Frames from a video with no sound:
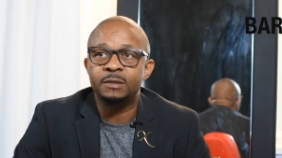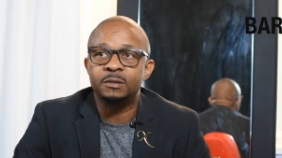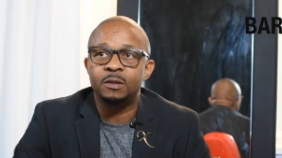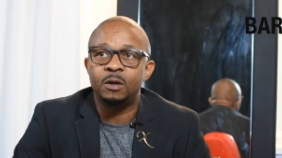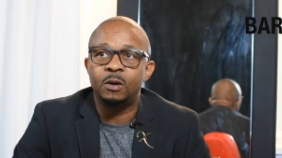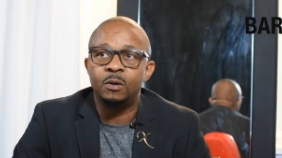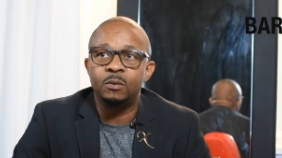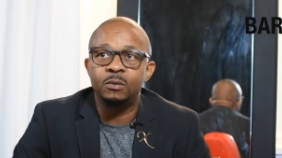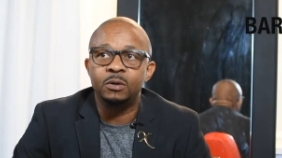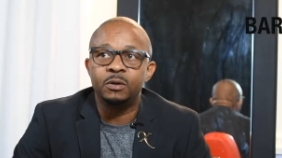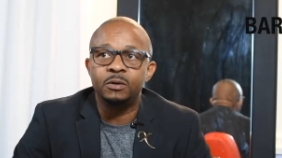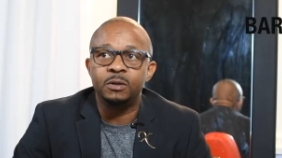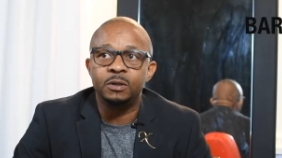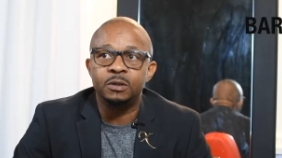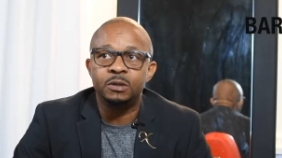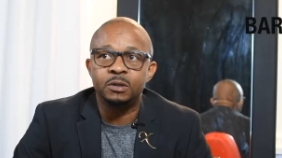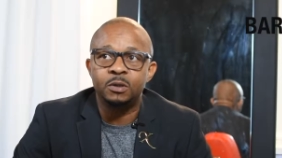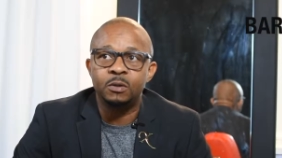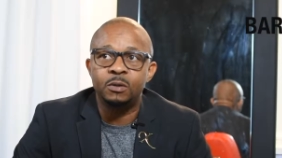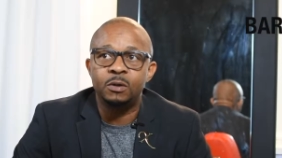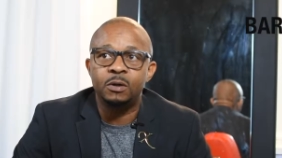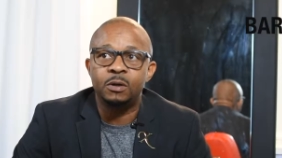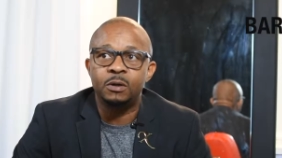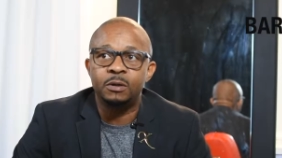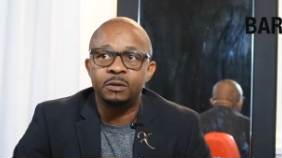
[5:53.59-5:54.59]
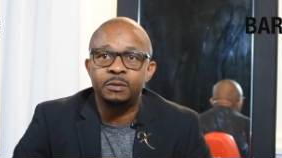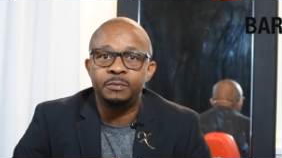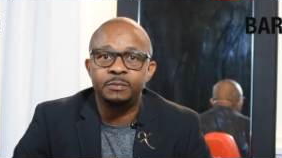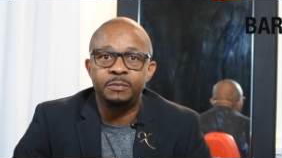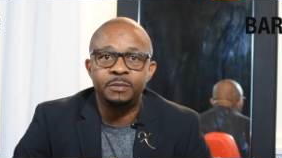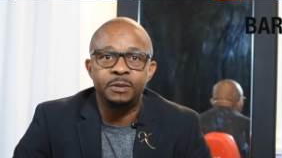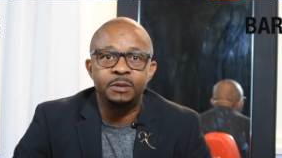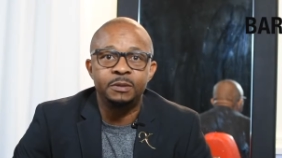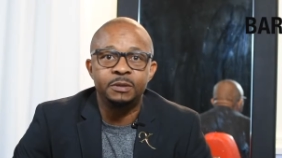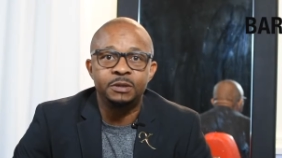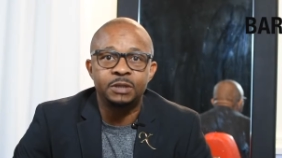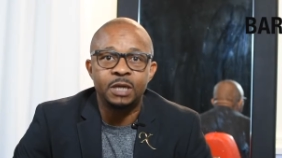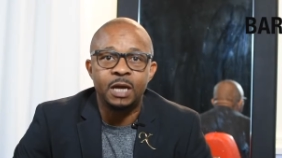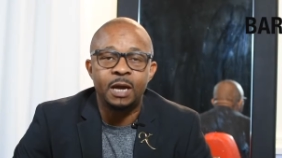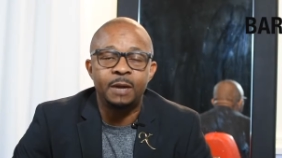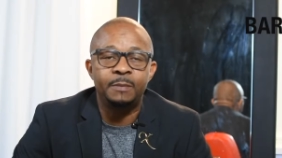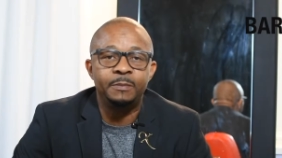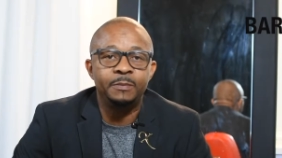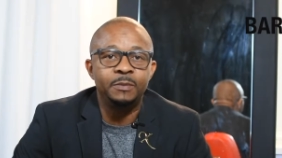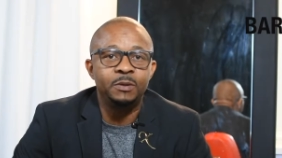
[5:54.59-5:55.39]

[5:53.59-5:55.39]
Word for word: the owner of the store, the shop,